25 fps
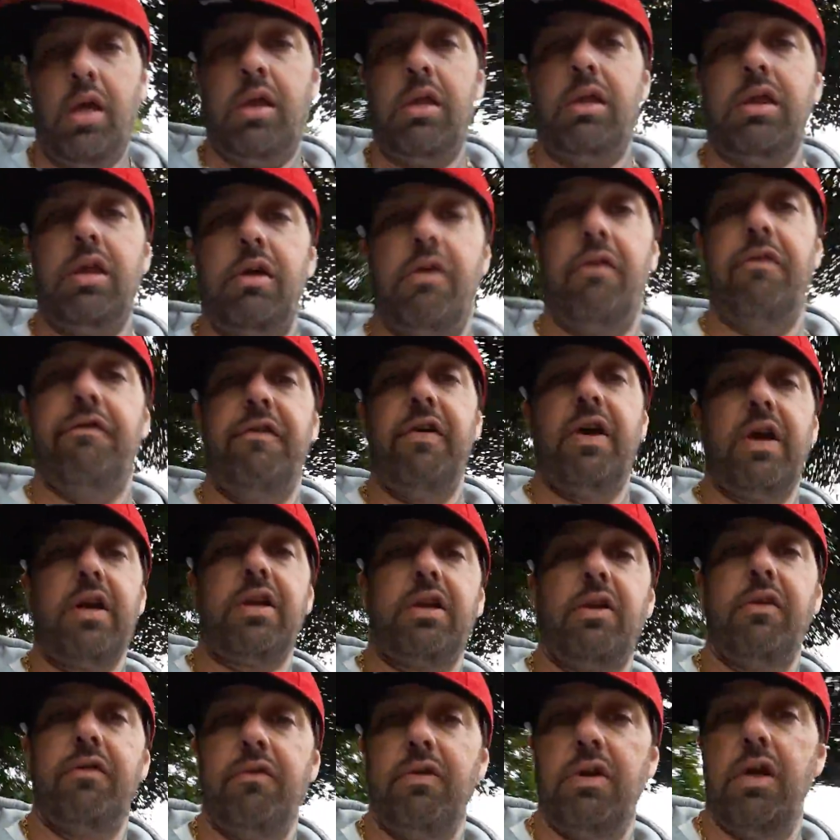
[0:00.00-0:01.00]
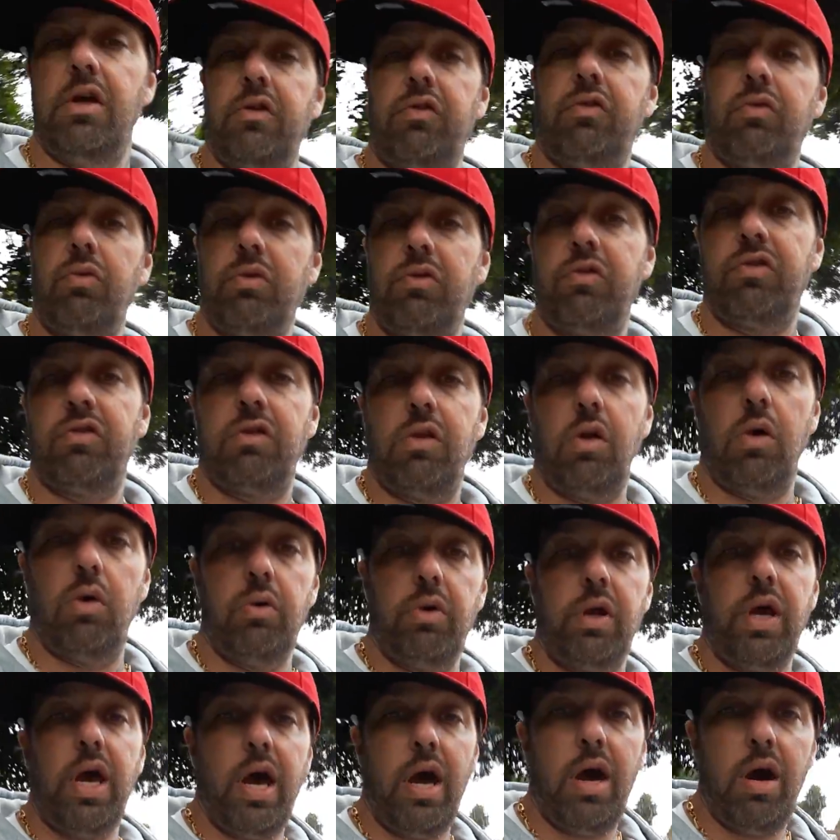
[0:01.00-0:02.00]
the effectiveness would slow
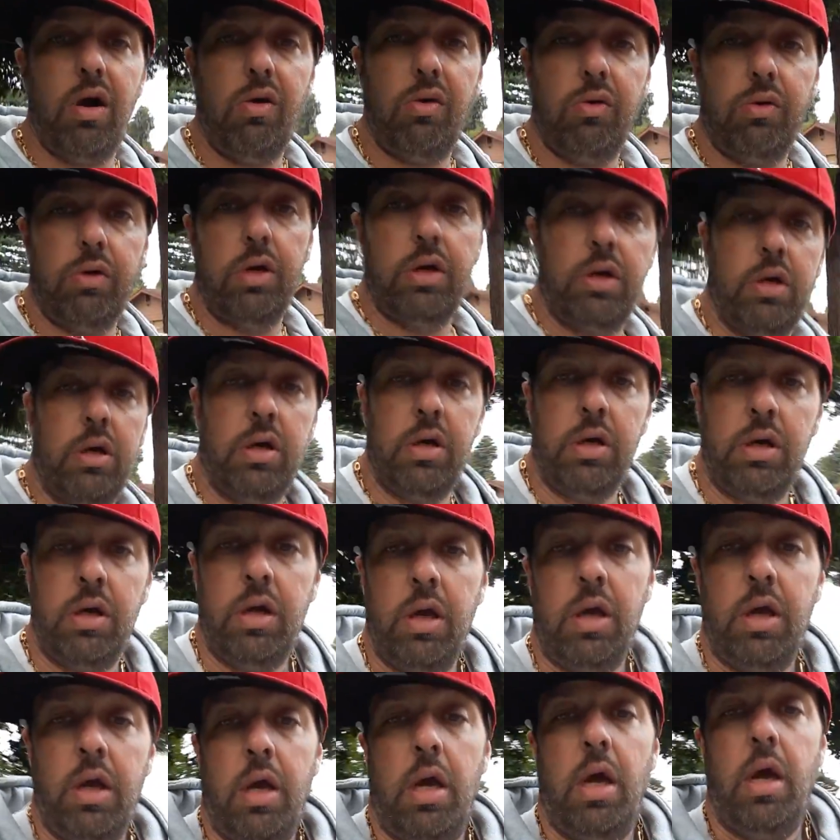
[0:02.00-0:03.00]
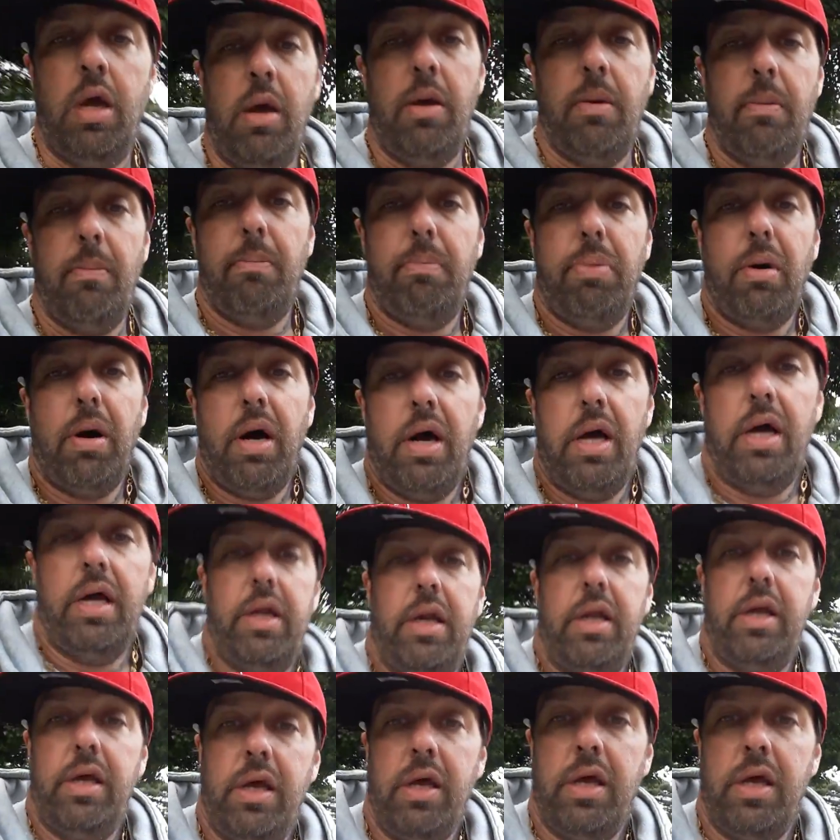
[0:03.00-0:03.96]
down, but